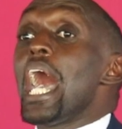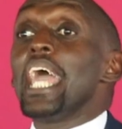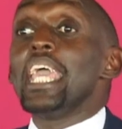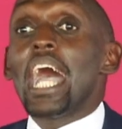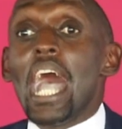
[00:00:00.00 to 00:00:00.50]

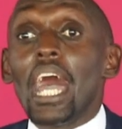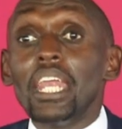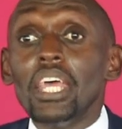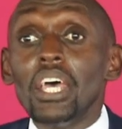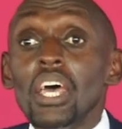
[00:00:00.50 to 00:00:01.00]
I
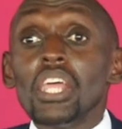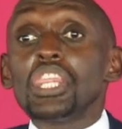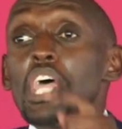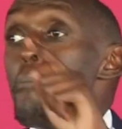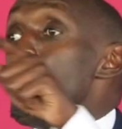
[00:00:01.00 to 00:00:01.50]
earn.
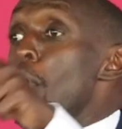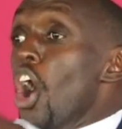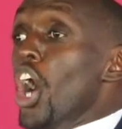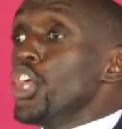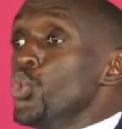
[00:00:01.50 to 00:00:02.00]
The
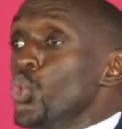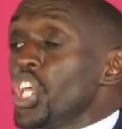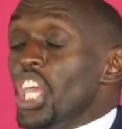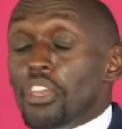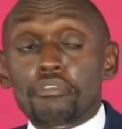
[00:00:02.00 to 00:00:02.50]
more you
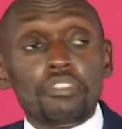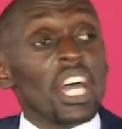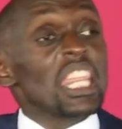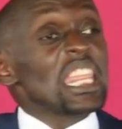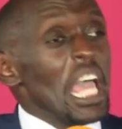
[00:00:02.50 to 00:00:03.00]
give,
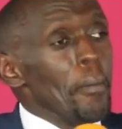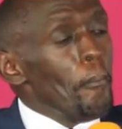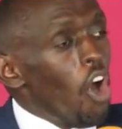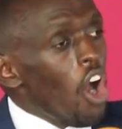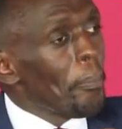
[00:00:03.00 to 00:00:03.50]
the
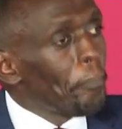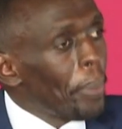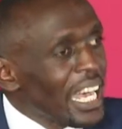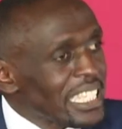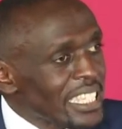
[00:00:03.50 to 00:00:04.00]
more
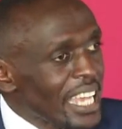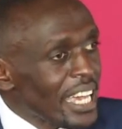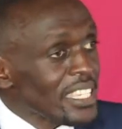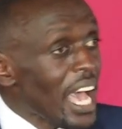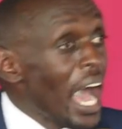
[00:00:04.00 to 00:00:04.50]
pastors